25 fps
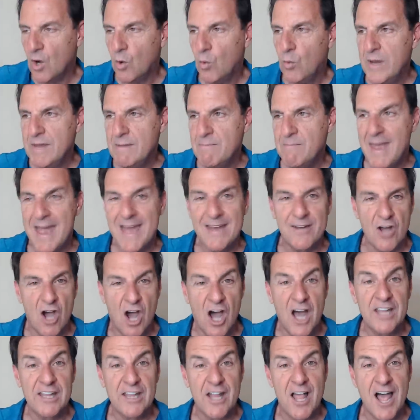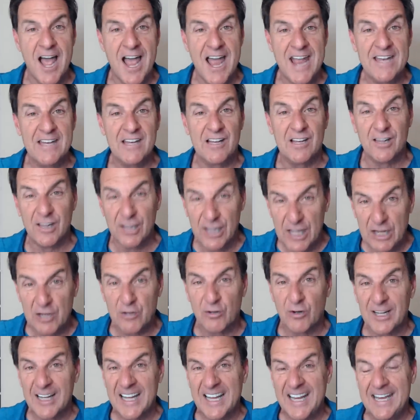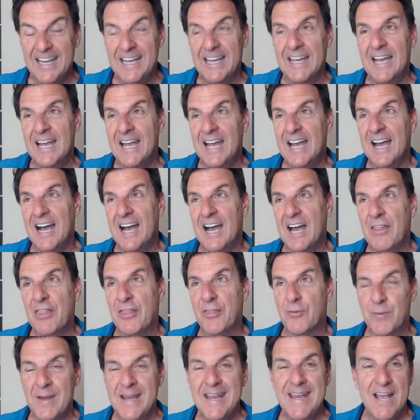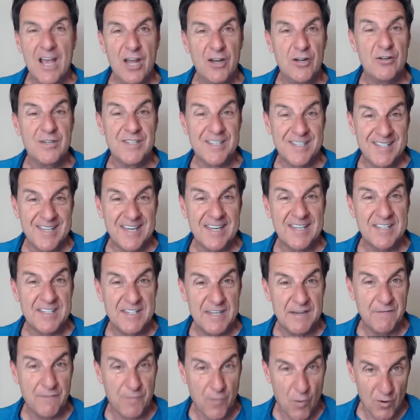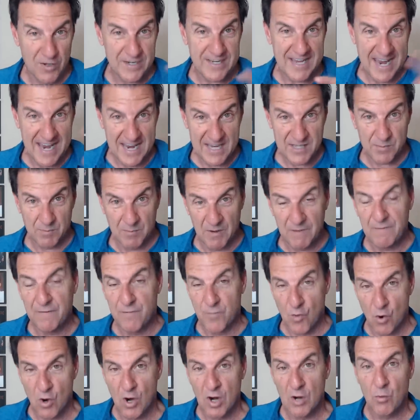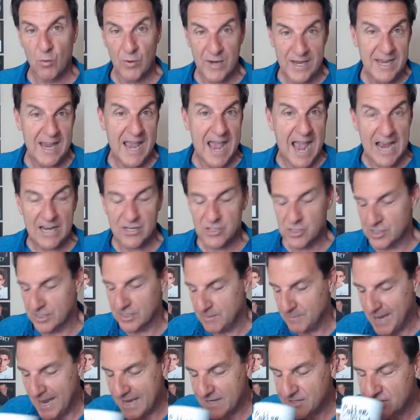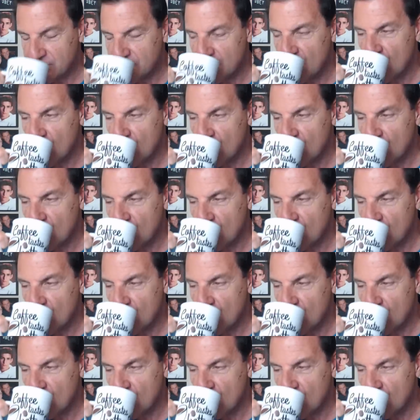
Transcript: We met online literally 364 days before we actually met.